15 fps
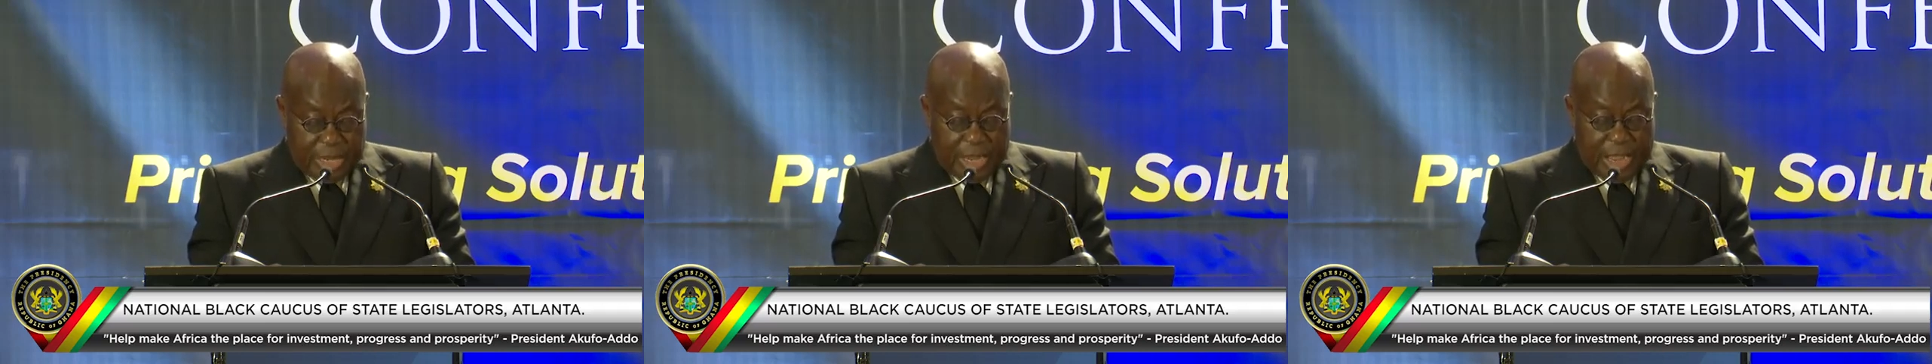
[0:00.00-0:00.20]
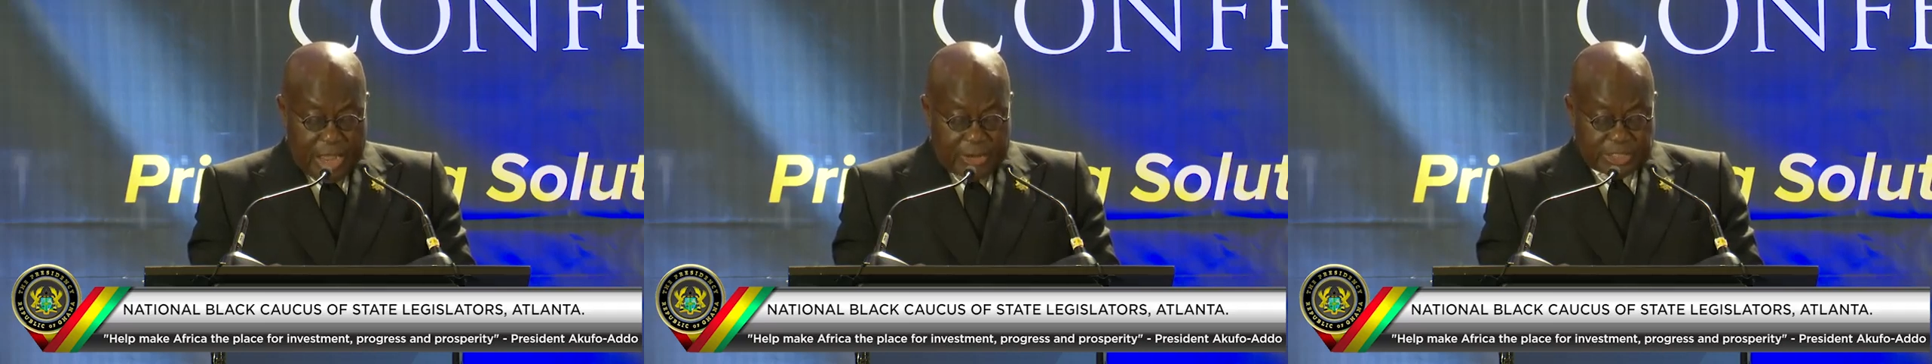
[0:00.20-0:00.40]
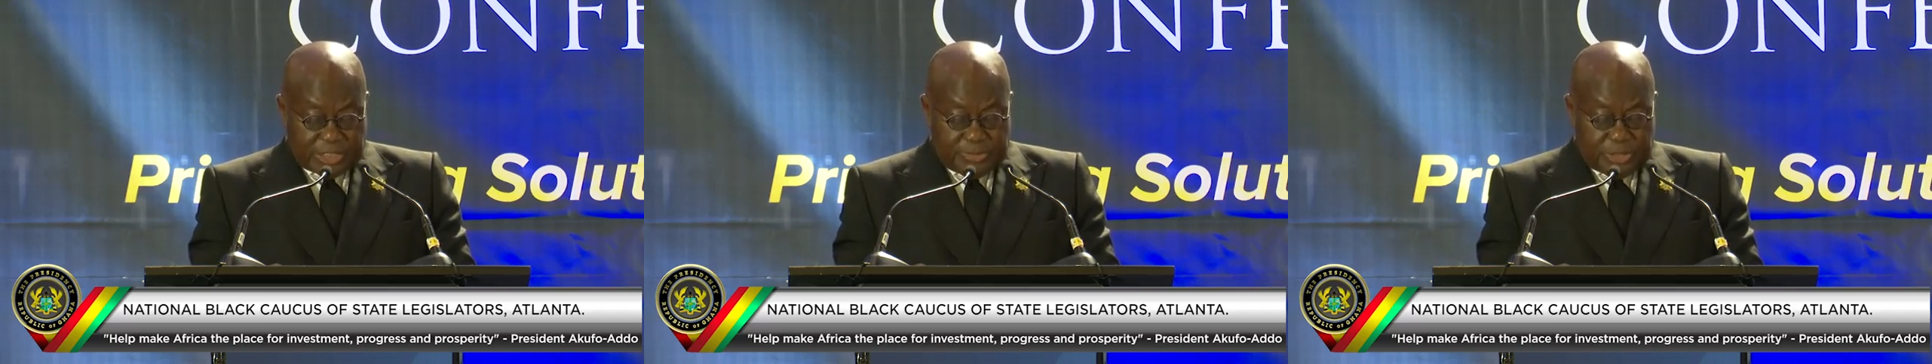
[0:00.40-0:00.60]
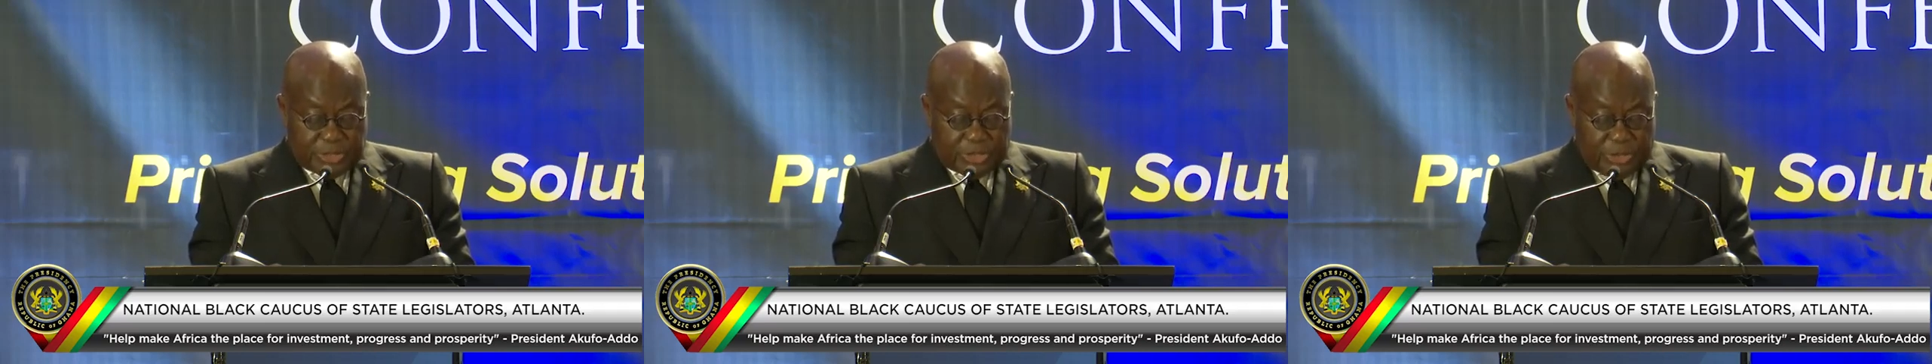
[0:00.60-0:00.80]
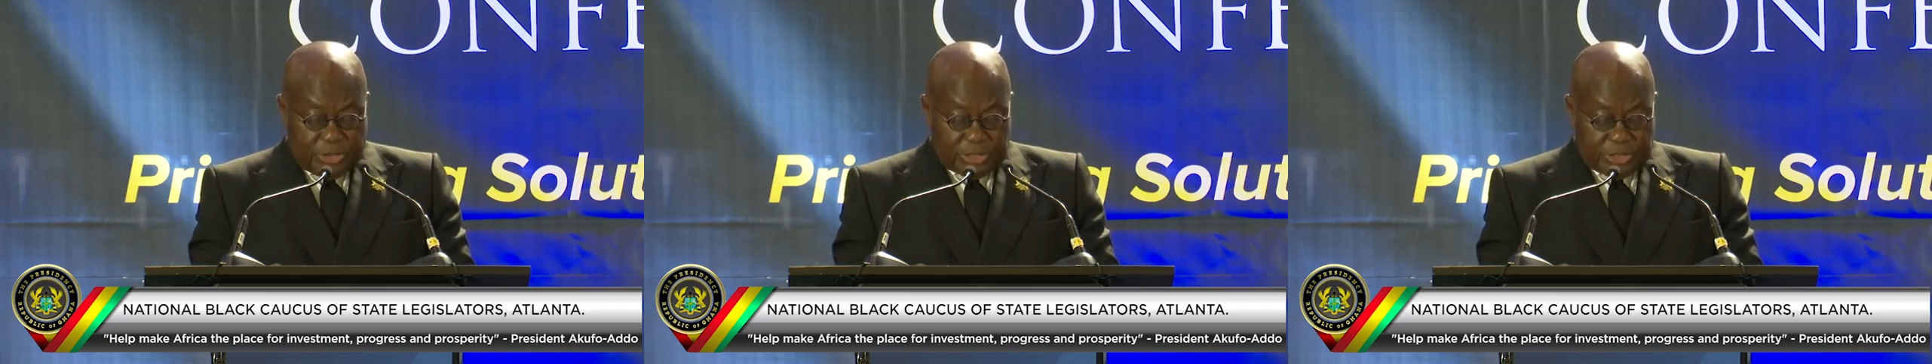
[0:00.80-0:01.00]
House
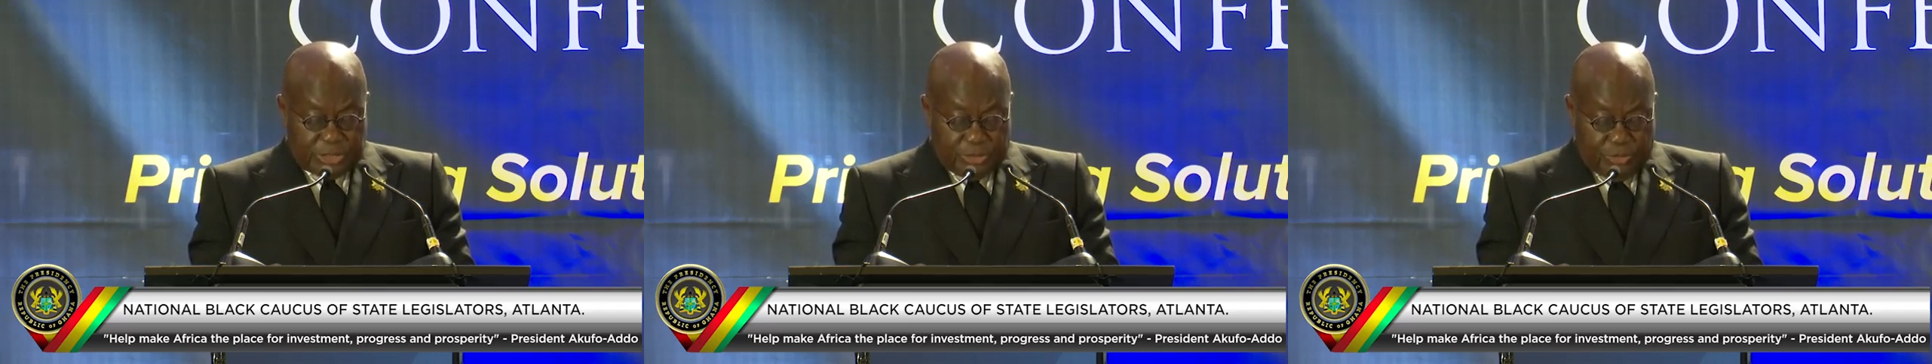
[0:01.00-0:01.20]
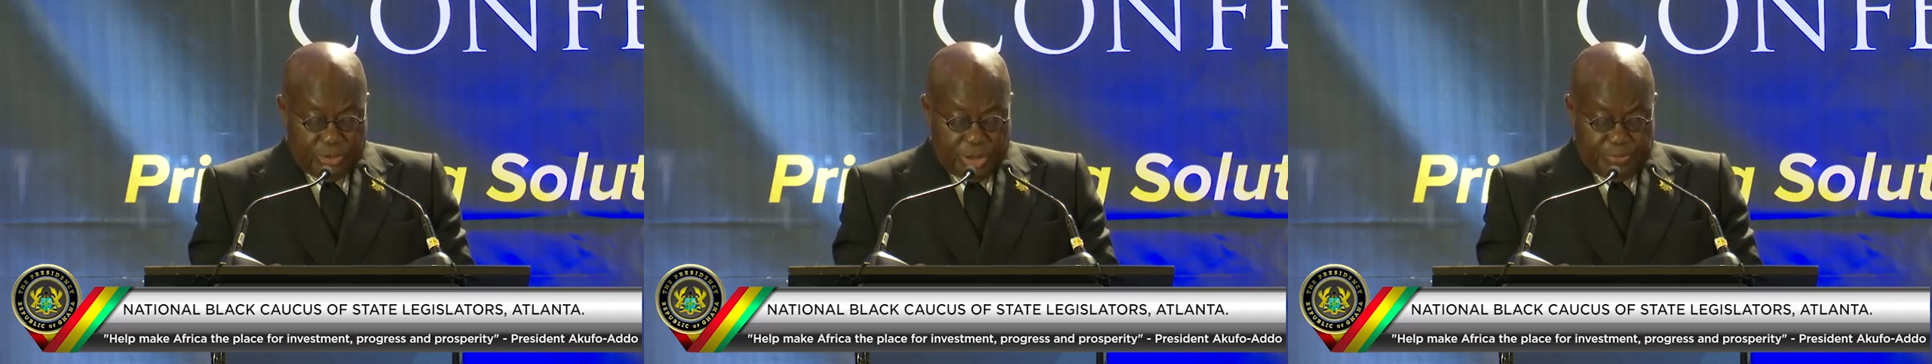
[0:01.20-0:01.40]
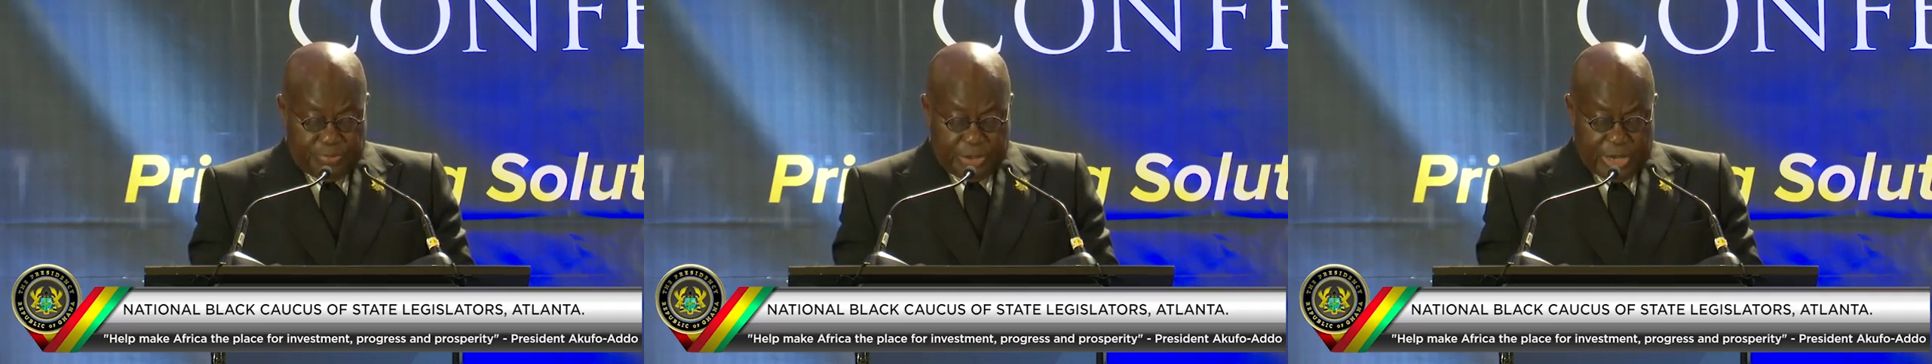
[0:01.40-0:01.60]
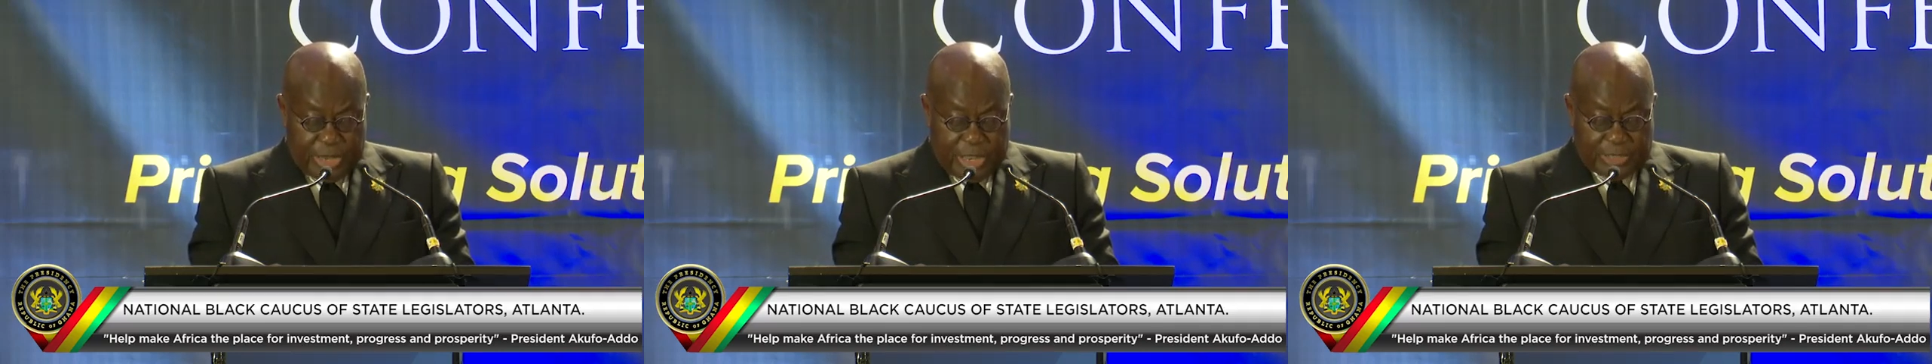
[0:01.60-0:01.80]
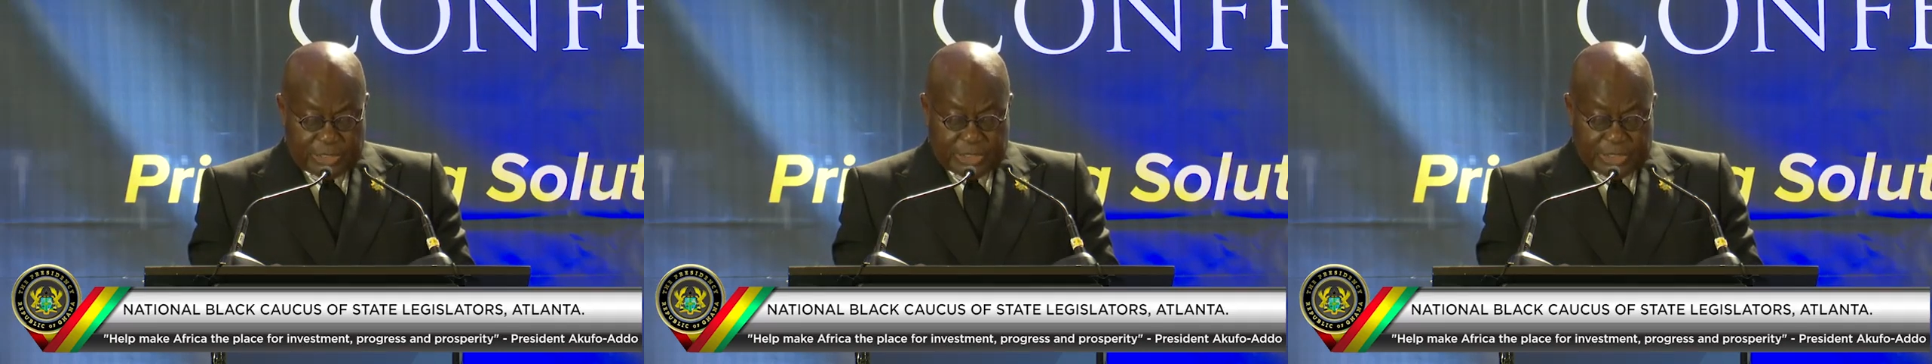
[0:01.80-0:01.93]
Majority Whip and now